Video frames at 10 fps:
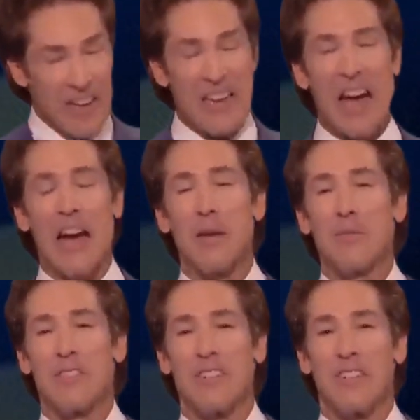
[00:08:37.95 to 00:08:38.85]
The
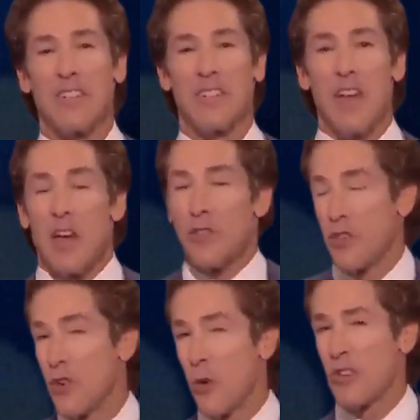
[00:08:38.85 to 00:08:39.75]
belief in your own
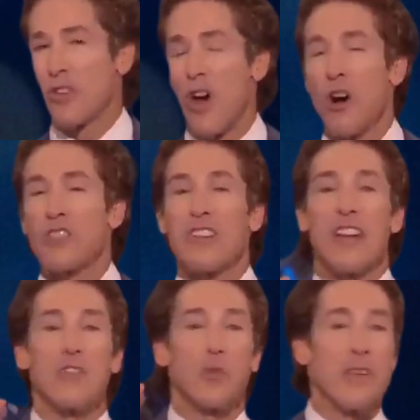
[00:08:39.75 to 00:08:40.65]
potential will propel
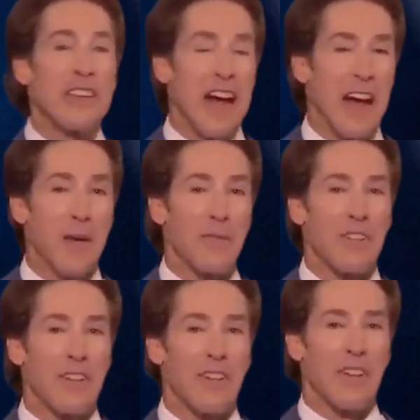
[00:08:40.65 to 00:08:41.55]
you forward and
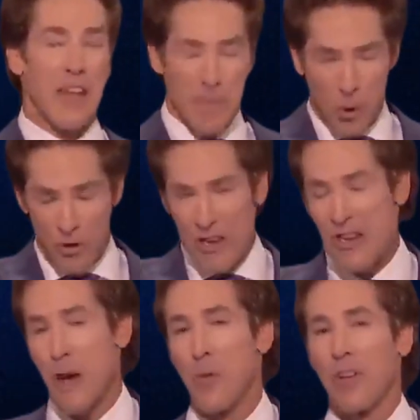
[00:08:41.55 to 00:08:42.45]
open doors to
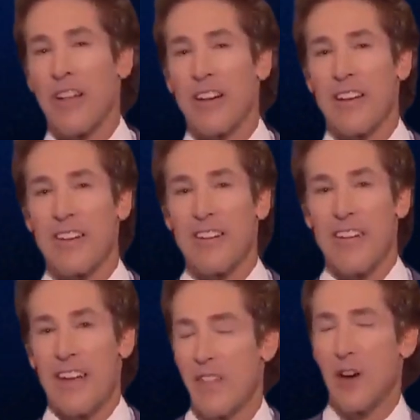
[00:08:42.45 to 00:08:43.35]
new
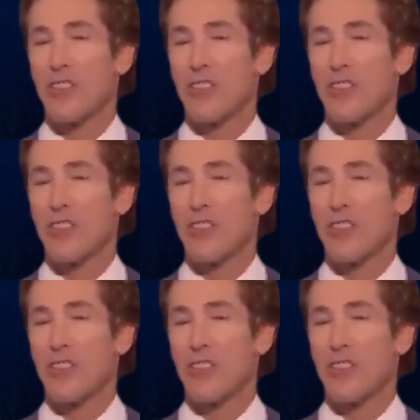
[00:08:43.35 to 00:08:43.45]
possibilities.